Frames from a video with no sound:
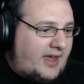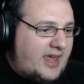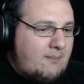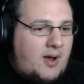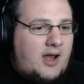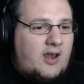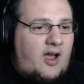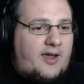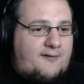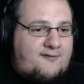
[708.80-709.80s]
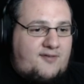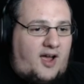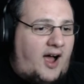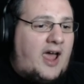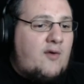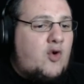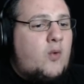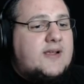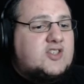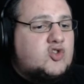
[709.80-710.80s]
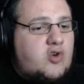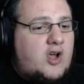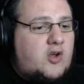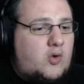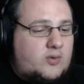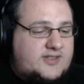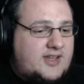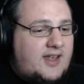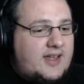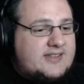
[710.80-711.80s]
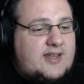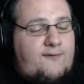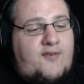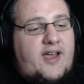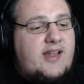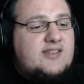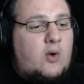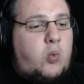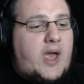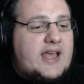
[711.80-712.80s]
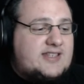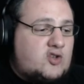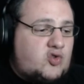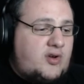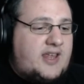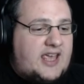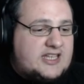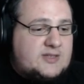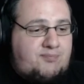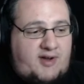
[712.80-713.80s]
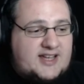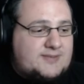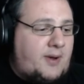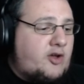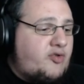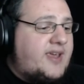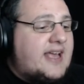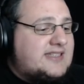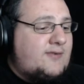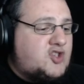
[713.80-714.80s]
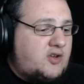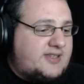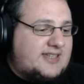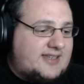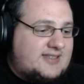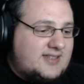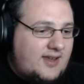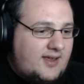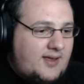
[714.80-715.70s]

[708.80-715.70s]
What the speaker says: Now, in my life, I have always struggled to find a way to truly express my creative juices.